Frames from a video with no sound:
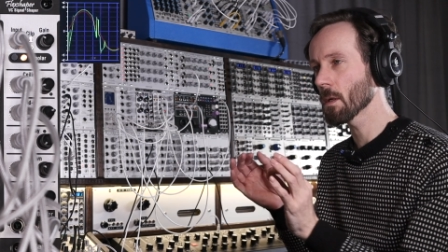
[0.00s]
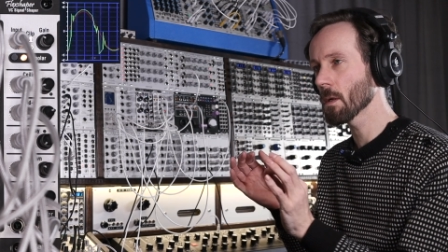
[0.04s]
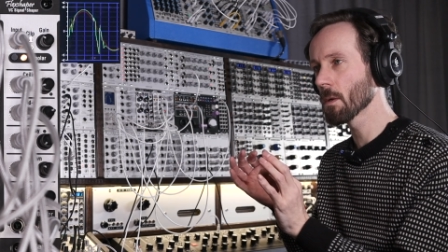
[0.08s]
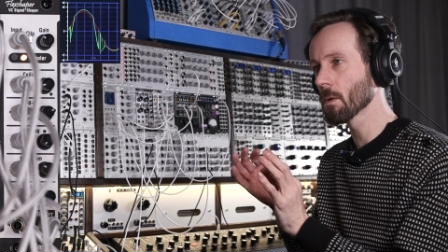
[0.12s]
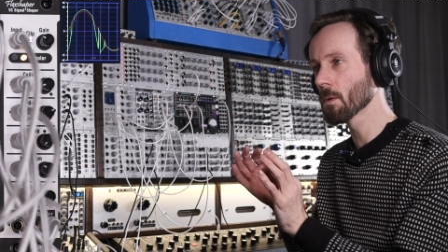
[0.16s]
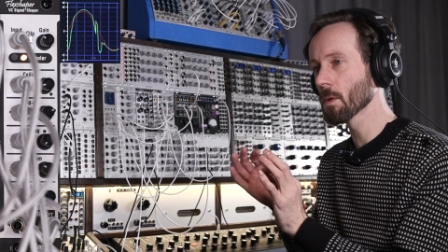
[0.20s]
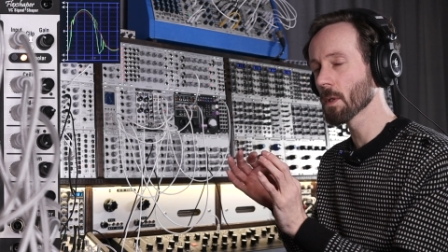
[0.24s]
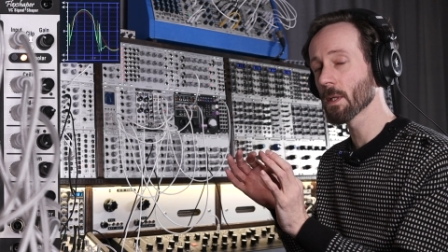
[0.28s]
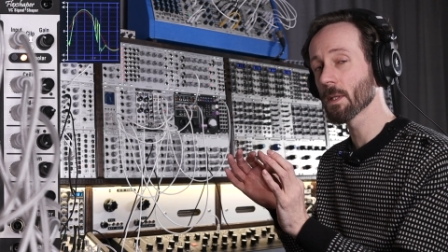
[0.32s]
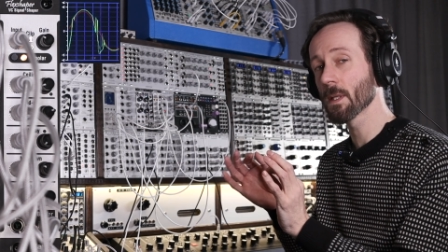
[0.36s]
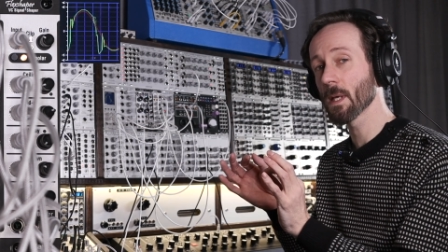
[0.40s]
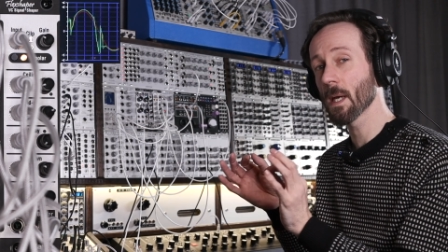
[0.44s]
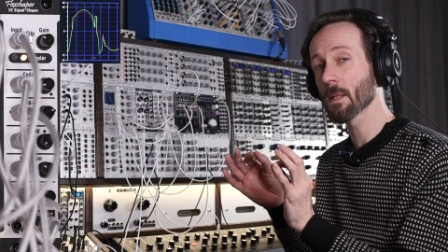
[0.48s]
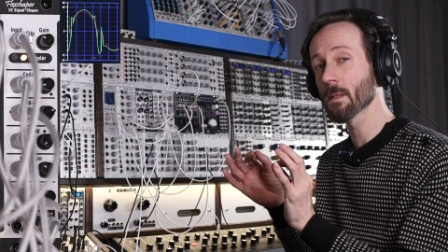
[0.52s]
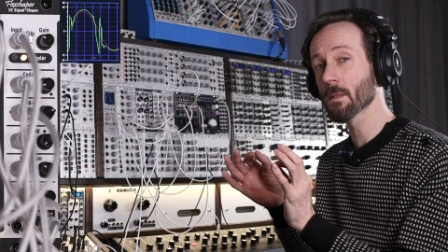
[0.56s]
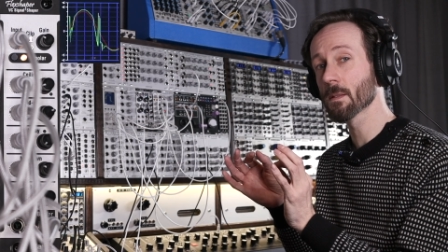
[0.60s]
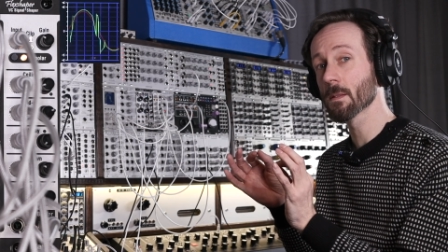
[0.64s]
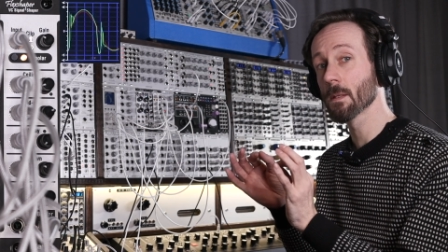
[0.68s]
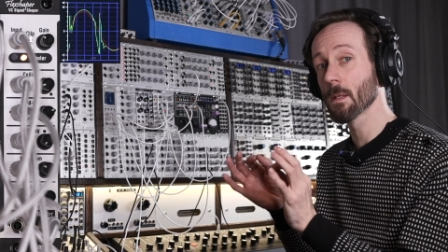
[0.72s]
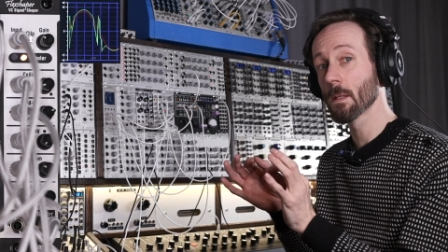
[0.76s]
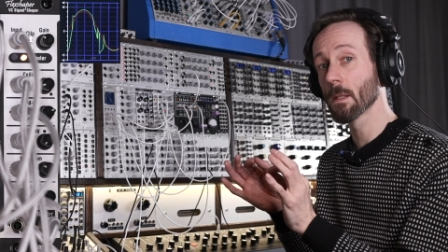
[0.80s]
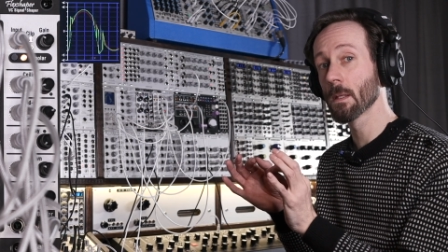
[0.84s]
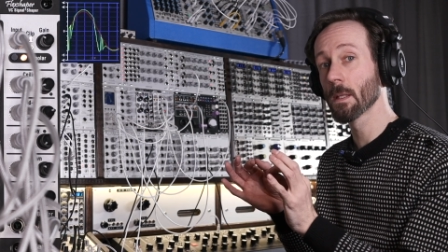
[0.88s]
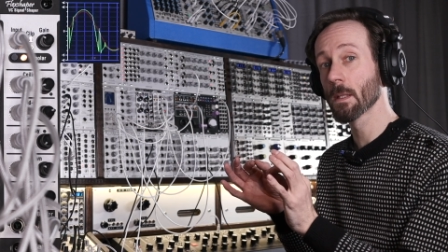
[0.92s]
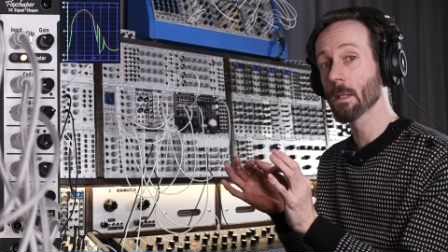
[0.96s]
only
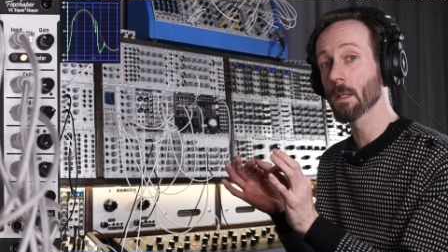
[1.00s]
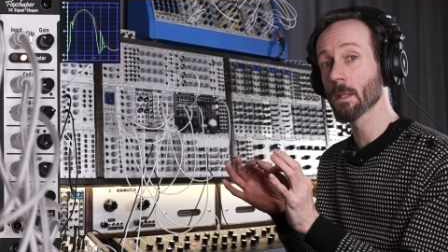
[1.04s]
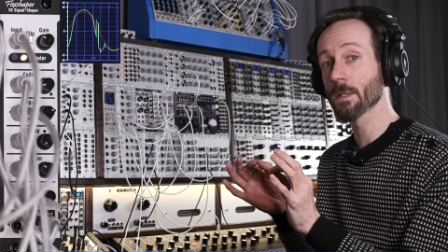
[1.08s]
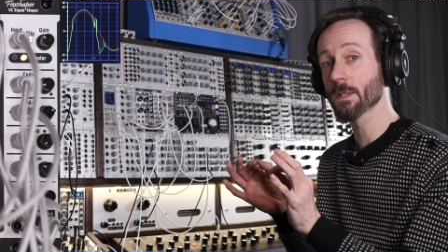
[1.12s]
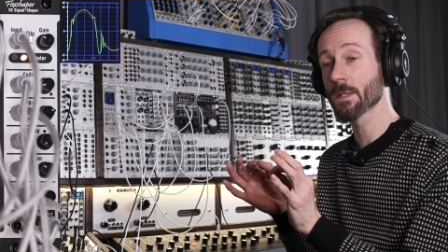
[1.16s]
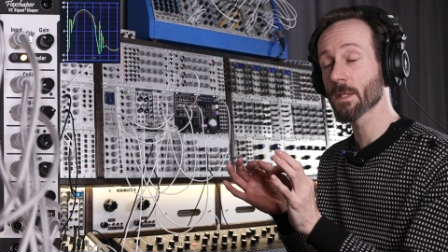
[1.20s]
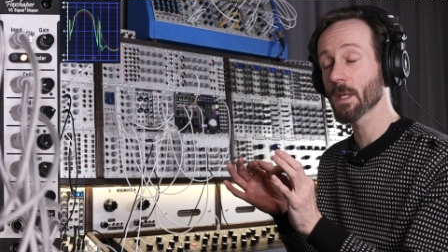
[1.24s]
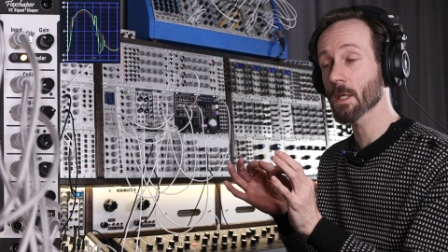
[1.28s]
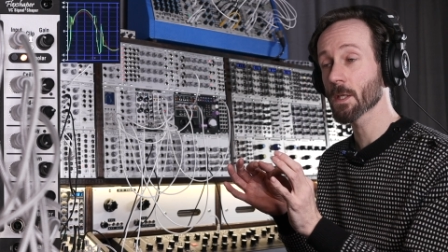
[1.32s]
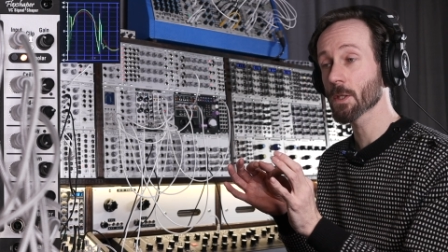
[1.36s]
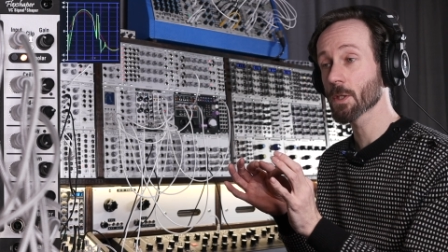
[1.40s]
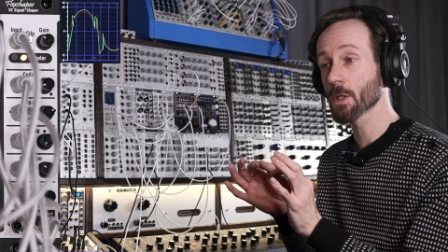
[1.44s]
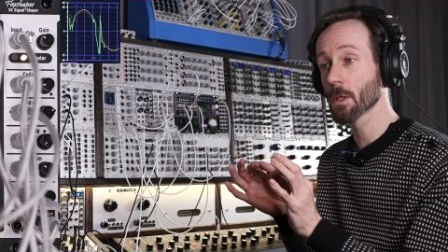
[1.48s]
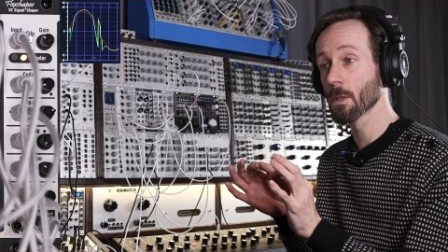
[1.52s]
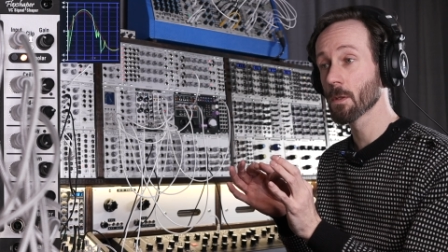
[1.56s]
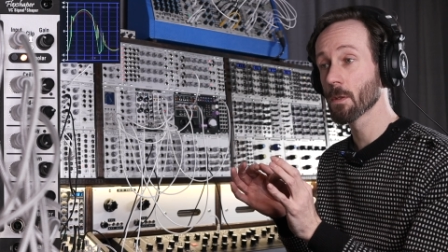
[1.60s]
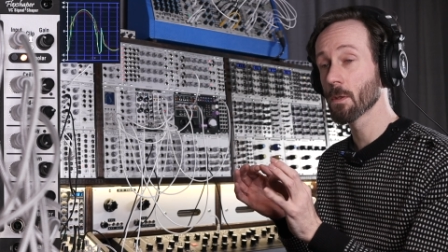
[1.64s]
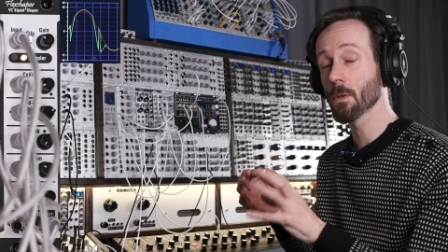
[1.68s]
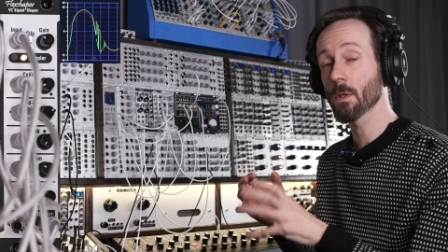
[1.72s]
that little section.